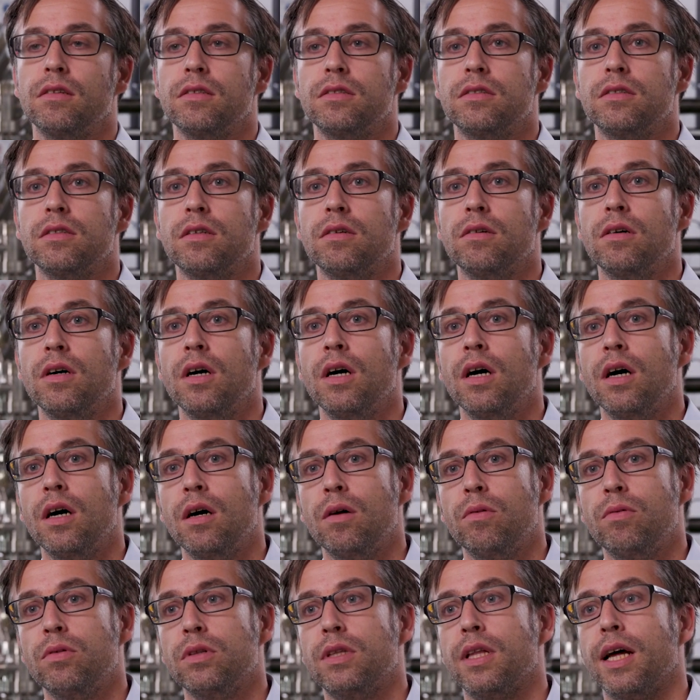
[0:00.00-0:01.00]
also
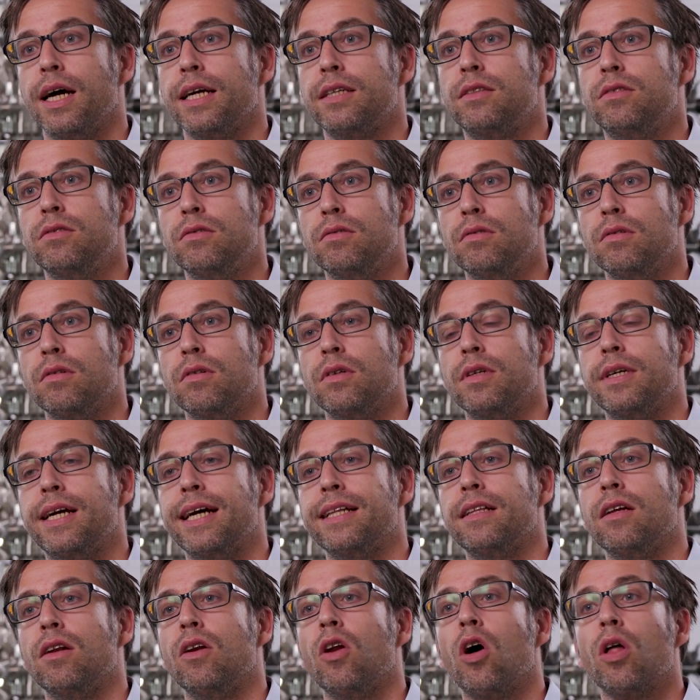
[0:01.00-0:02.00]
would like to
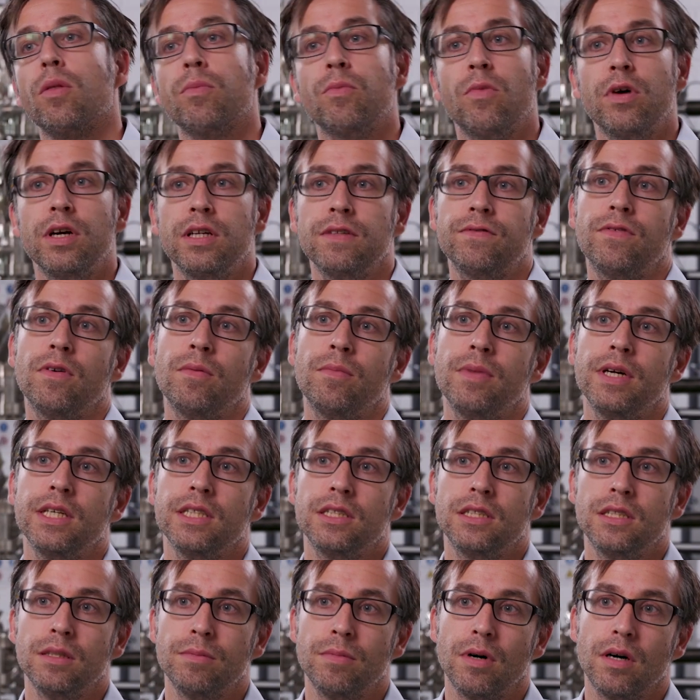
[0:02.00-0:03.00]
get a lot more
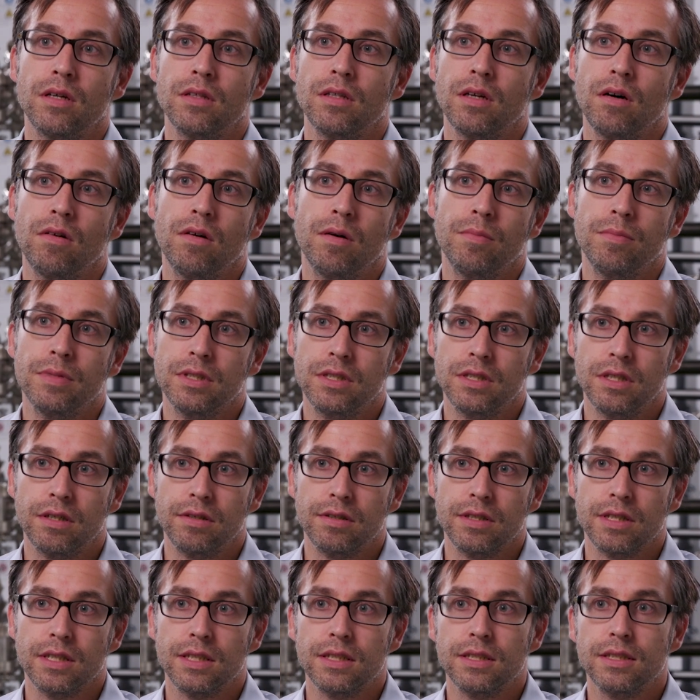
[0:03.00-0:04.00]
information about our
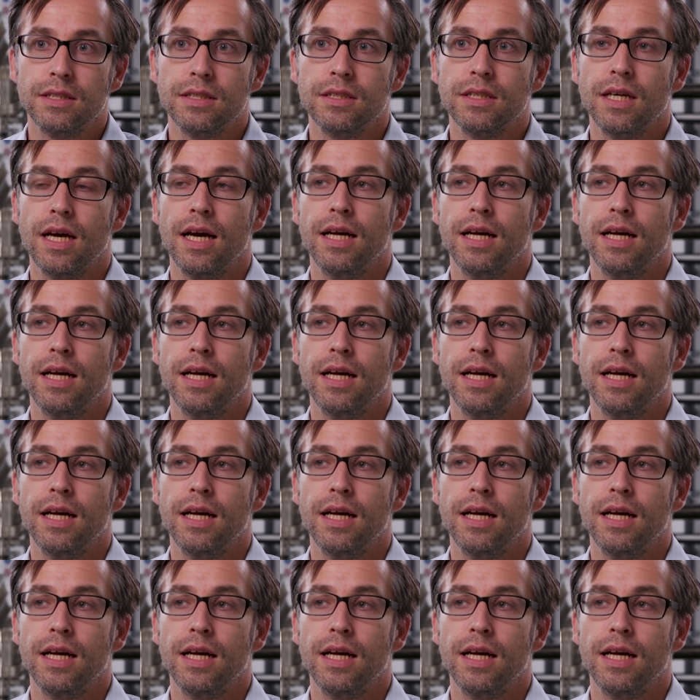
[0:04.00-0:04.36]
materials.